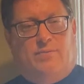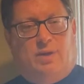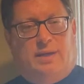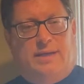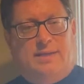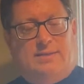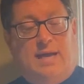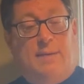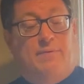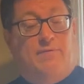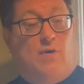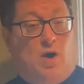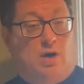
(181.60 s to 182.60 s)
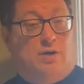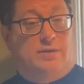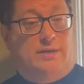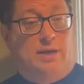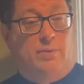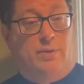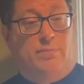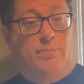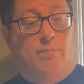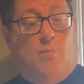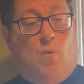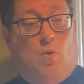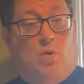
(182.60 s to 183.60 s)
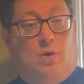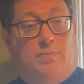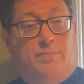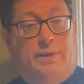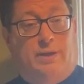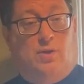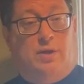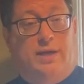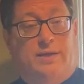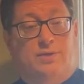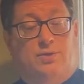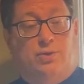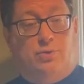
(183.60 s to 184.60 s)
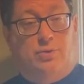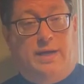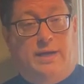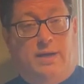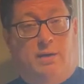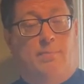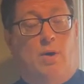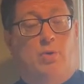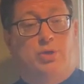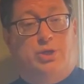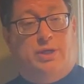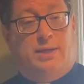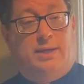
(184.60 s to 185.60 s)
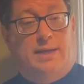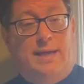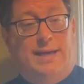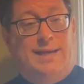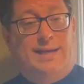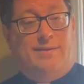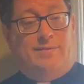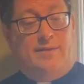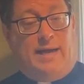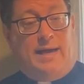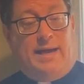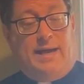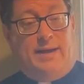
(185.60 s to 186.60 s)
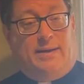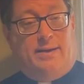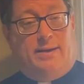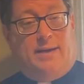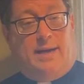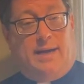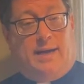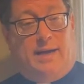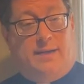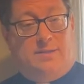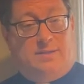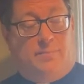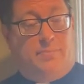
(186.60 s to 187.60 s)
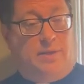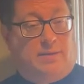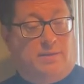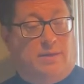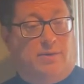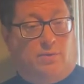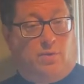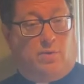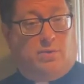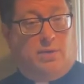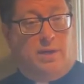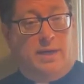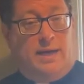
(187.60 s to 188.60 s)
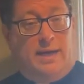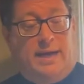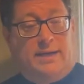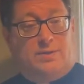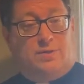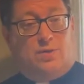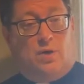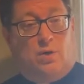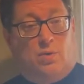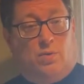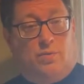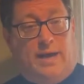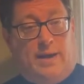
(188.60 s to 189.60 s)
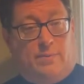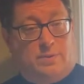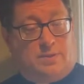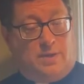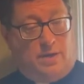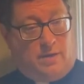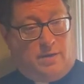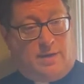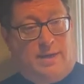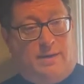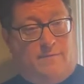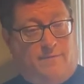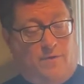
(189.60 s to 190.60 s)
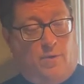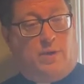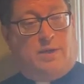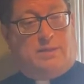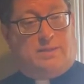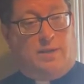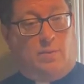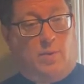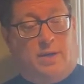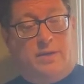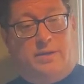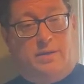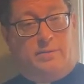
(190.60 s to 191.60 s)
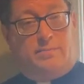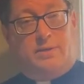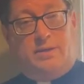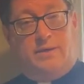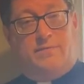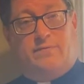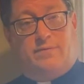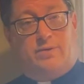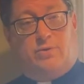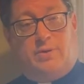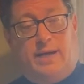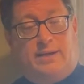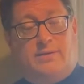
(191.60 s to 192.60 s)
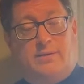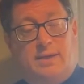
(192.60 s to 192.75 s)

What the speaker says: really a type of art that would more be looking to create an emotion than something literal. And so that was their kind of focus. They wanted to create